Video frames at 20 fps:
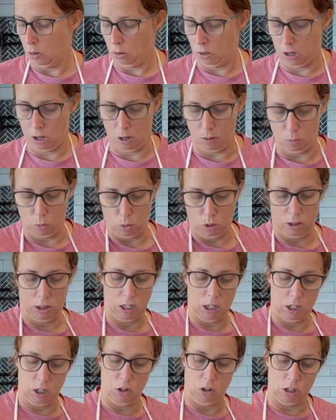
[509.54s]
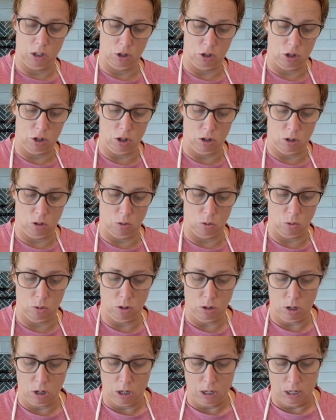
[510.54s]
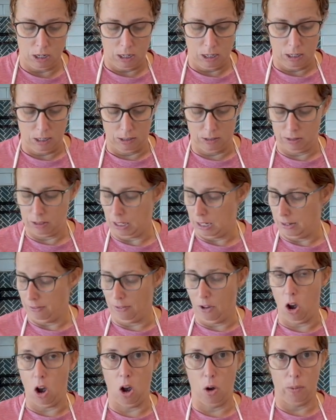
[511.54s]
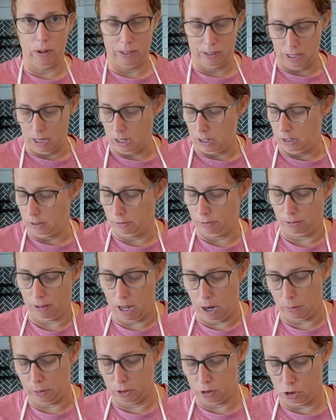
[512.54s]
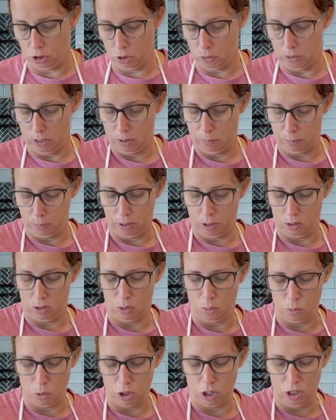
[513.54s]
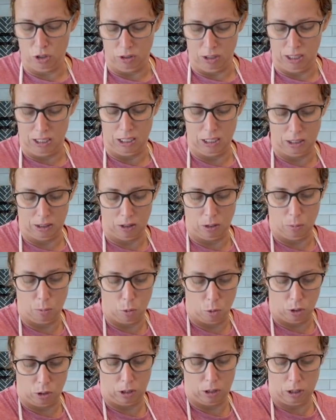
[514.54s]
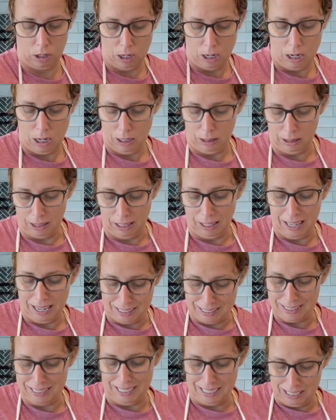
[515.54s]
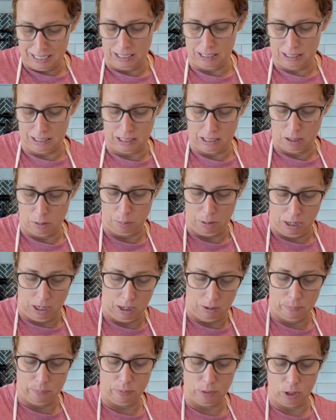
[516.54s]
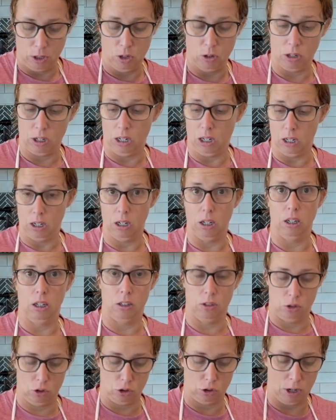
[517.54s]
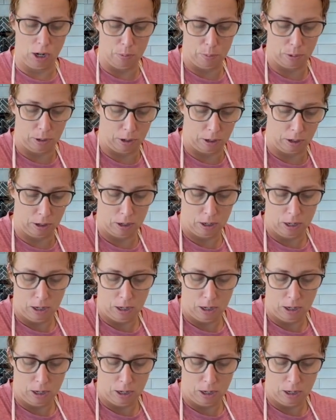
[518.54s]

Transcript: One thing you can do, instead of always adding flour to it, because the more you knead it, the less sticky it's going to be, you can get a scraper